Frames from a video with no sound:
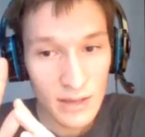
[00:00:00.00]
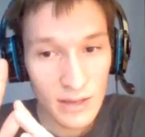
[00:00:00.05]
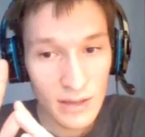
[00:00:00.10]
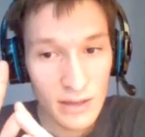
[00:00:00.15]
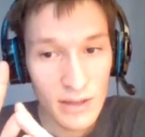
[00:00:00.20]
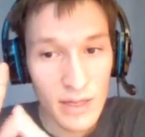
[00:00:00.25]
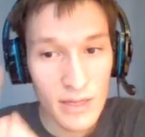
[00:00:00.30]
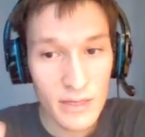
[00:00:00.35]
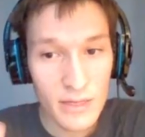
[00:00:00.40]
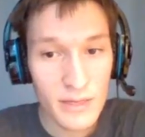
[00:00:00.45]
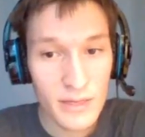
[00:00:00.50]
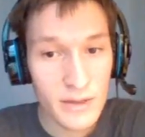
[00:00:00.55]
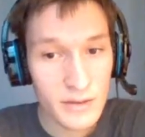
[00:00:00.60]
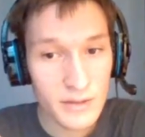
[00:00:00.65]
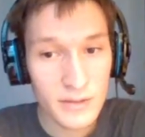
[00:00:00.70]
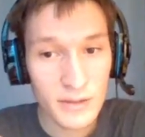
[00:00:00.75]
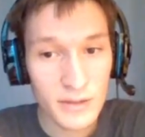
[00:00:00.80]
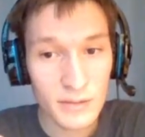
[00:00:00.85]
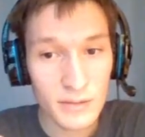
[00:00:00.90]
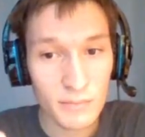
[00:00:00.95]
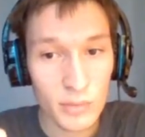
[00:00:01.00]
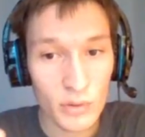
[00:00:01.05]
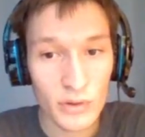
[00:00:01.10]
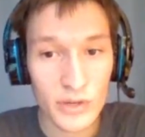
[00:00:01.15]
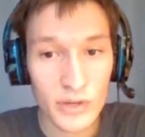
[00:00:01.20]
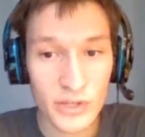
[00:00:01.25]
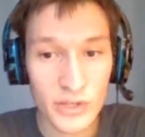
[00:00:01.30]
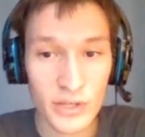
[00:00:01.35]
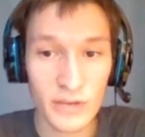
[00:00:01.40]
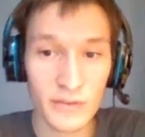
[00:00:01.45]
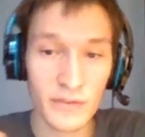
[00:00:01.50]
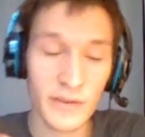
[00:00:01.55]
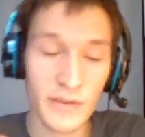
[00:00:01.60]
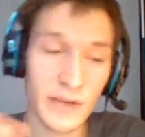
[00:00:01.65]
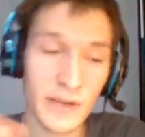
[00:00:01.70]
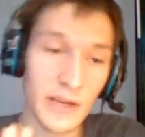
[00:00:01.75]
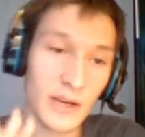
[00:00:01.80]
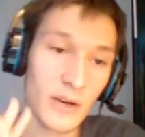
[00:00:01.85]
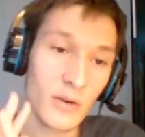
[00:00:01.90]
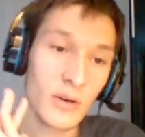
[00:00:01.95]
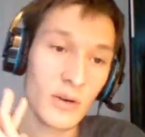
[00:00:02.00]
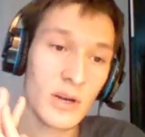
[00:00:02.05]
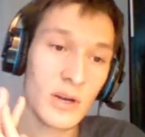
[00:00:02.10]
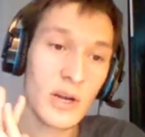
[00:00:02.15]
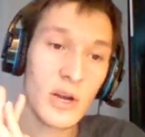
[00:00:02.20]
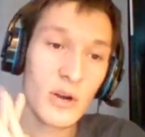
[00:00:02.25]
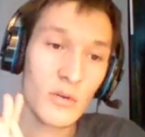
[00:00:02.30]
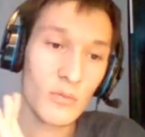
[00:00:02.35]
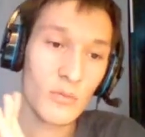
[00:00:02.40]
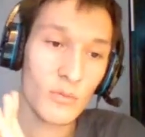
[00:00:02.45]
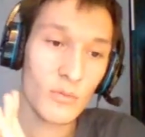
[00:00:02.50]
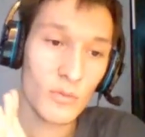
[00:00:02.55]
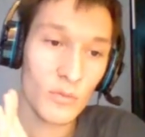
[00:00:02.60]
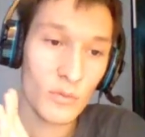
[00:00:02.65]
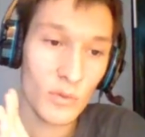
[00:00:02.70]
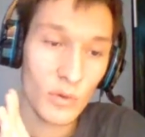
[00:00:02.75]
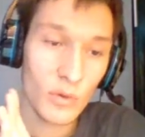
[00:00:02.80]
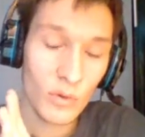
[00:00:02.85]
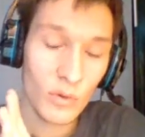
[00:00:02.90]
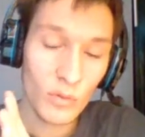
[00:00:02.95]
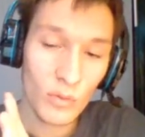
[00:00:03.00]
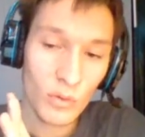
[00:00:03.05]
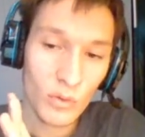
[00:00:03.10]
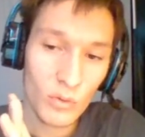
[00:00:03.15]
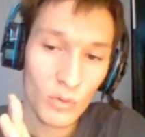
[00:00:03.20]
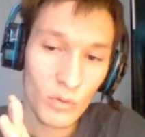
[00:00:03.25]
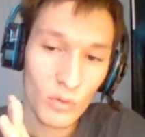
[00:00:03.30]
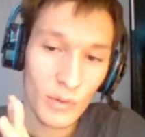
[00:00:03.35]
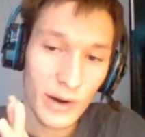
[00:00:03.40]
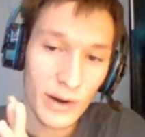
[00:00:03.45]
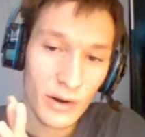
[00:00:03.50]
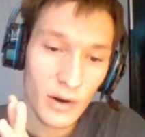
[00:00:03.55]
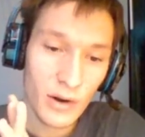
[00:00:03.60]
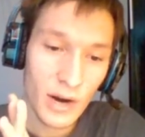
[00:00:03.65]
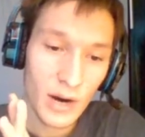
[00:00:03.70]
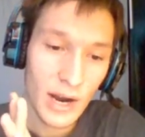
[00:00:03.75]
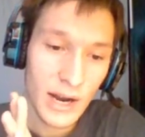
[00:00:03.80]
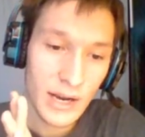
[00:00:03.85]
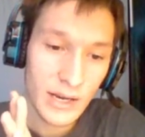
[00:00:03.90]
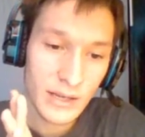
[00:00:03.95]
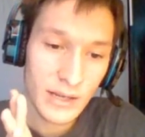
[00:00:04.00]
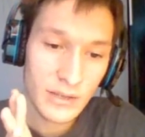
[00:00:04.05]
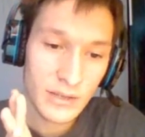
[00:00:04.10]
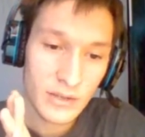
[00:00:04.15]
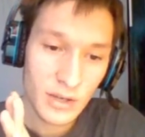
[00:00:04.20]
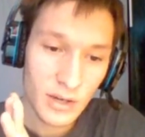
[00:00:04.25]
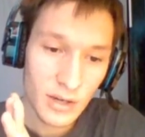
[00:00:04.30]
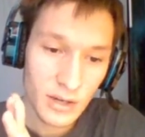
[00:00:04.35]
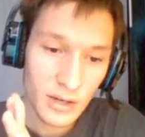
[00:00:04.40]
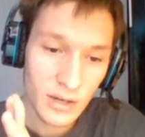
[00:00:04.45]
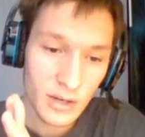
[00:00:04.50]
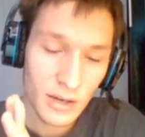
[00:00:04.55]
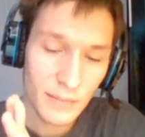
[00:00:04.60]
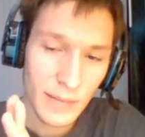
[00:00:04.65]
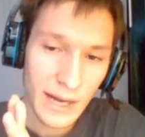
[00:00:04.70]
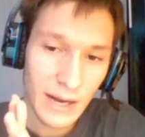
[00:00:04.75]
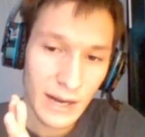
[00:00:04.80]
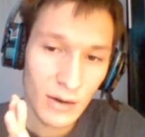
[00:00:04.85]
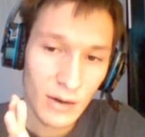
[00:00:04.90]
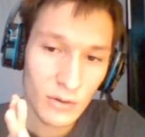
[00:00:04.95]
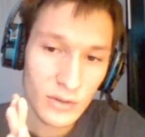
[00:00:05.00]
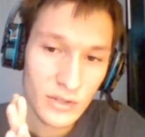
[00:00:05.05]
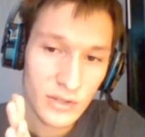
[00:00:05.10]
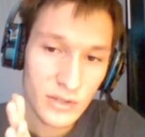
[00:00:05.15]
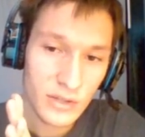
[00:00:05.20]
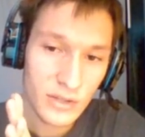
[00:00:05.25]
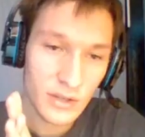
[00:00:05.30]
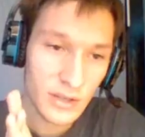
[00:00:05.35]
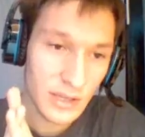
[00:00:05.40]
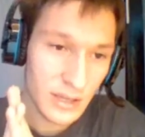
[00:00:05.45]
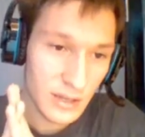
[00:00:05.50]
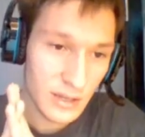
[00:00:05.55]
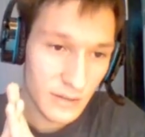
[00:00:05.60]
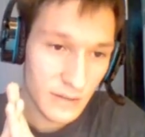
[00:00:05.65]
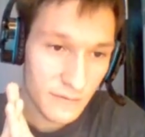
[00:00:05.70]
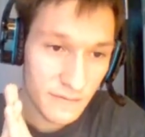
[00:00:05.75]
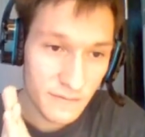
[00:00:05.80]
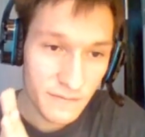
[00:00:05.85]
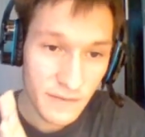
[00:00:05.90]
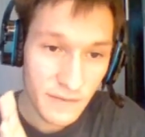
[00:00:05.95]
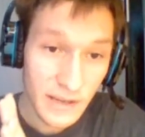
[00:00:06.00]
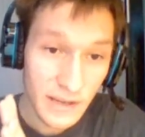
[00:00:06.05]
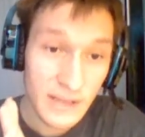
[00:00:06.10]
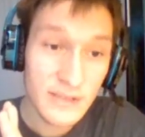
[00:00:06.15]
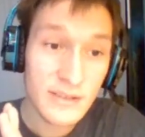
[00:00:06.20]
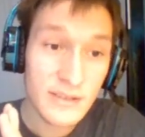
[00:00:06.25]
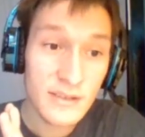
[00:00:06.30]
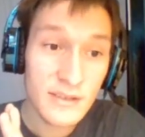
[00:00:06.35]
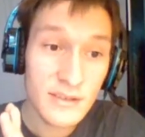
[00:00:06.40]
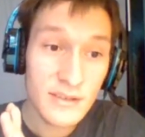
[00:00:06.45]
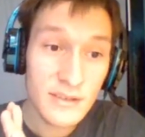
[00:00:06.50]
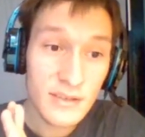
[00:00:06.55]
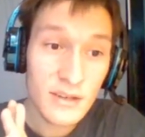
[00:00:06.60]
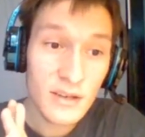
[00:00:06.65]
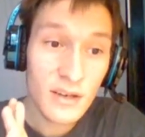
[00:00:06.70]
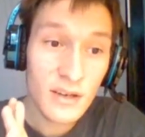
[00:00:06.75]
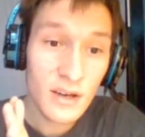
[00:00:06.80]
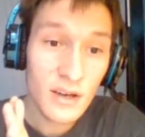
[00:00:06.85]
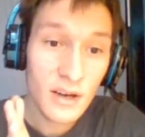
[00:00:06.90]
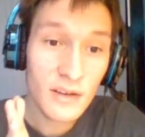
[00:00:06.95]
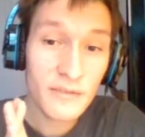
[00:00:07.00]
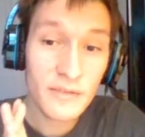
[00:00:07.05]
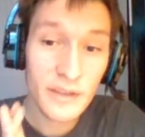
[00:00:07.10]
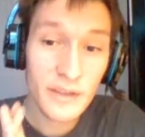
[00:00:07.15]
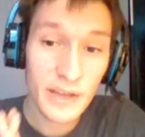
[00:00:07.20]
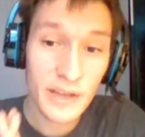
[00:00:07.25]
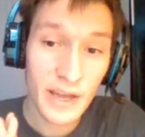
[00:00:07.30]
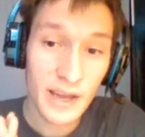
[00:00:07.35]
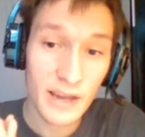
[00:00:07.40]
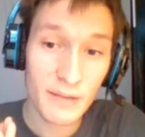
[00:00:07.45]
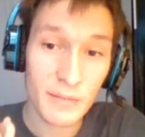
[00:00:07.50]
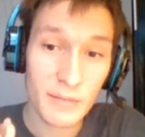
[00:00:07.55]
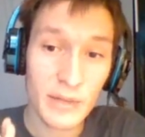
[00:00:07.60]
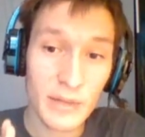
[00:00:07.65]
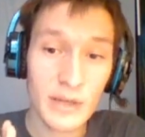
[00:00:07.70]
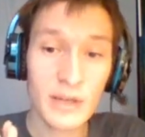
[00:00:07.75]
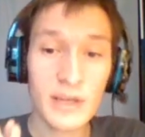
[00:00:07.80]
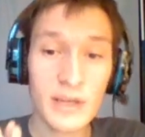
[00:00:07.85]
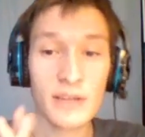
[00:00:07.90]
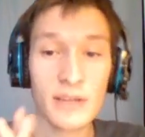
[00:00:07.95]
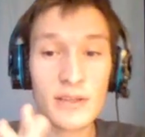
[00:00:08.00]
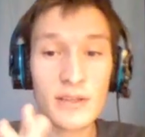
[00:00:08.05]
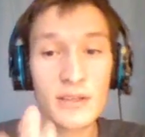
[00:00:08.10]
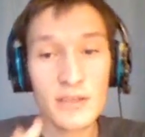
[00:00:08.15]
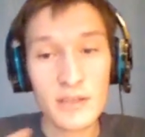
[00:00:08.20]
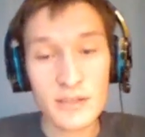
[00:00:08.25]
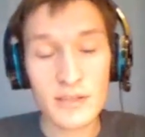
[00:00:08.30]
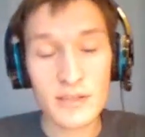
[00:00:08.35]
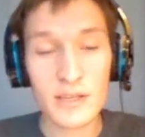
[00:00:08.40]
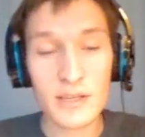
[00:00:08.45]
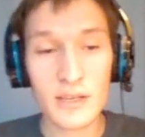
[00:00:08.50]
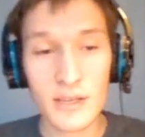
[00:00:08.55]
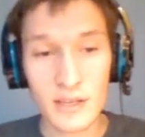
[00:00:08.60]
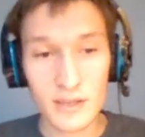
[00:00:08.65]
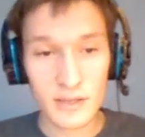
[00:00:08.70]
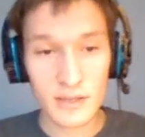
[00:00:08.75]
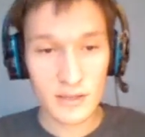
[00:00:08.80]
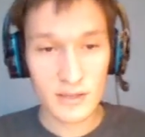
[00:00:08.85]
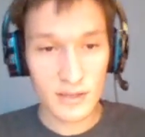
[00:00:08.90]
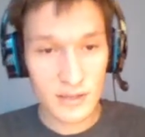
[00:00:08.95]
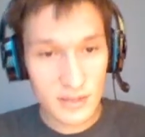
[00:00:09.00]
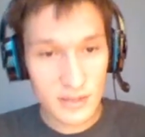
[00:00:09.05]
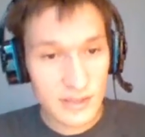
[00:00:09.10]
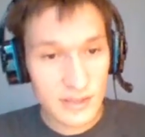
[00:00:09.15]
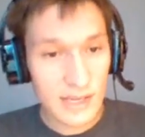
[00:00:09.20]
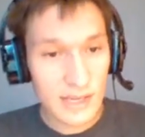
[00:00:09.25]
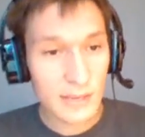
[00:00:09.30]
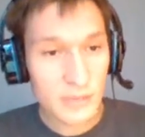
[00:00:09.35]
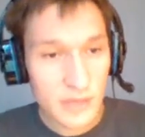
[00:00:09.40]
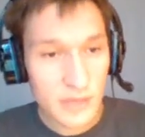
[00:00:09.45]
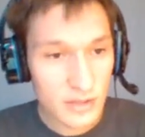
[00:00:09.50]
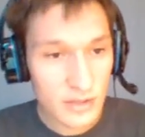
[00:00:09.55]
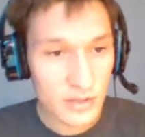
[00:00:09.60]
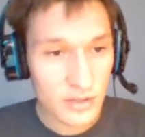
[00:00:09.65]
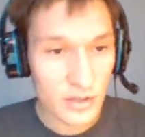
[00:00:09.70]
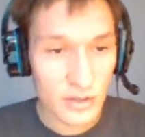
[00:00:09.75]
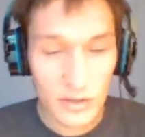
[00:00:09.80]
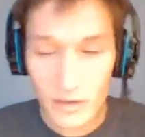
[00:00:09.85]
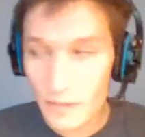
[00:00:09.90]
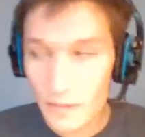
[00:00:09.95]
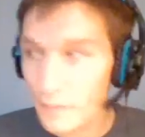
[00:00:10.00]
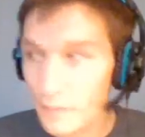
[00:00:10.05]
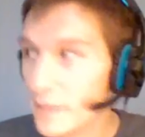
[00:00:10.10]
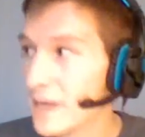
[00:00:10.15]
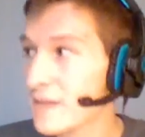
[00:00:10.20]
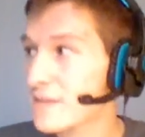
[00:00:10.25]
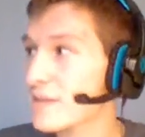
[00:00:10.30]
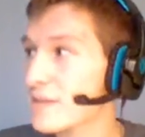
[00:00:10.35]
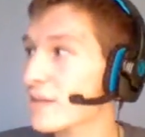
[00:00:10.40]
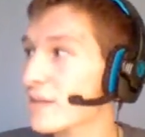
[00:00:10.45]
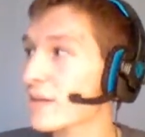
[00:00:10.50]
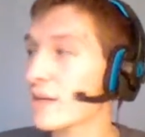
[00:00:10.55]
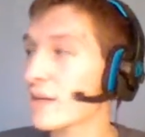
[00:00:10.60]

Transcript: this portion of the video where I talk about the phases of the game. This is the steps of the turn, basic